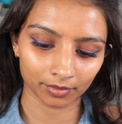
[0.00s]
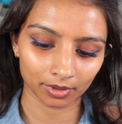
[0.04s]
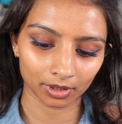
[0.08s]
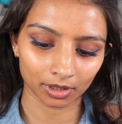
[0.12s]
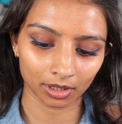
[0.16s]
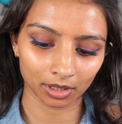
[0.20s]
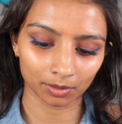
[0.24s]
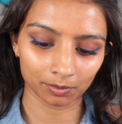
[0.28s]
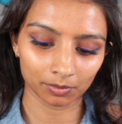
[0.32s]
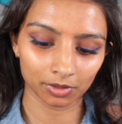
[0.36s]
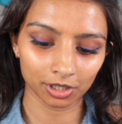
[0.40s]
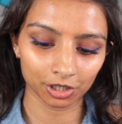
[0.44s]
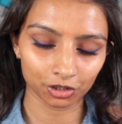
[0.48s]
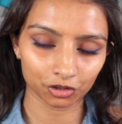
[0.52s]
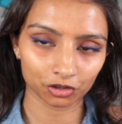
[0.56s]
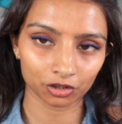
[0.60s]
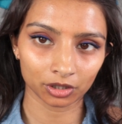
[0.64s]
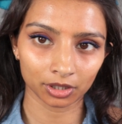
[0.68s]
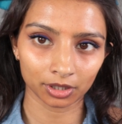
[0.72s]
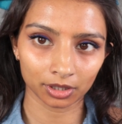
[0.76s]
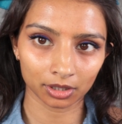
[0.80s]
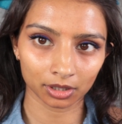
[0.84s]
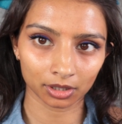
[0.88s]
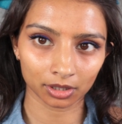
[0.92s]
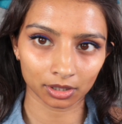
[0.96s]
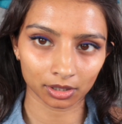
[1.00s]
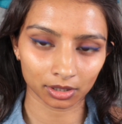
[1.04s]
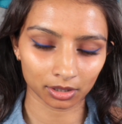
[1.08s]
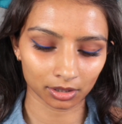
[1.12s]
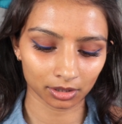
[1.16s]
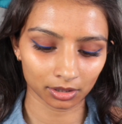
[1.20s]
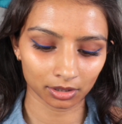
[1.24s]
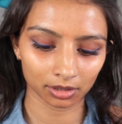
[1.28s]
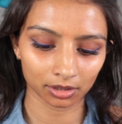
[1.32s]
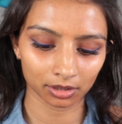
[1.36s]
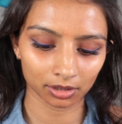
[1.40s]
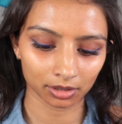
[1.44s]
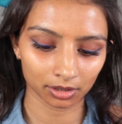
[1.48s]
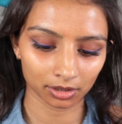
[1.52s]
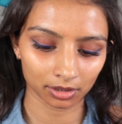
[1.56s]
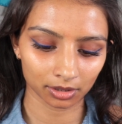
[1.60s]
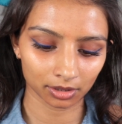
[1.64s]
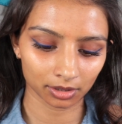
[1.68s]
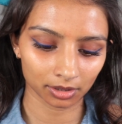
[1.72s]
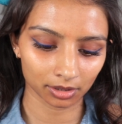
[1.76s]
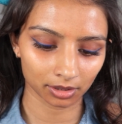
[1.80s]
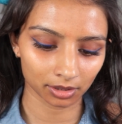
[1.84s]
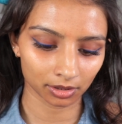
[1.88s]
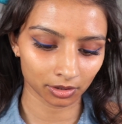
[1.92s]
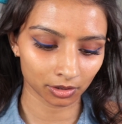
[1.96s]
I'm literally gonna
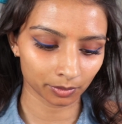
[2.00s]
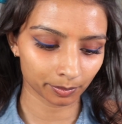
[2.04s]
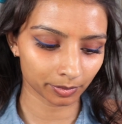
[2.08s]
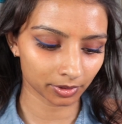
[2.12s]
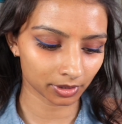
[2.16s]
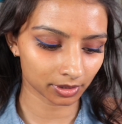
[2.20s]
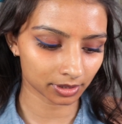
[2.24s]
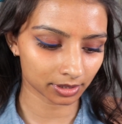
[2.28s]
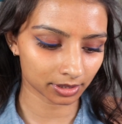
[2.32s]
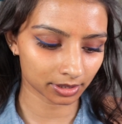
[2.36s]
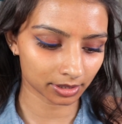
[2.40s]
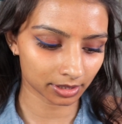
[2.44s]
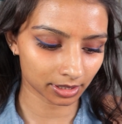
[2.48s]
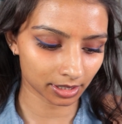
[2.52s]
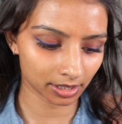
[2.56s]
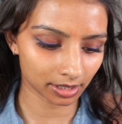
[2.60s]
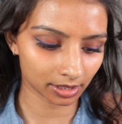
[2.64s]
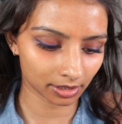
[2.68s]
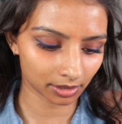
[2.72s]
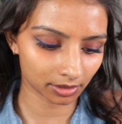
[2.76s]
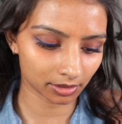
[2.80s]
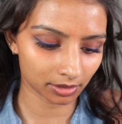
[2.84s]
open the stick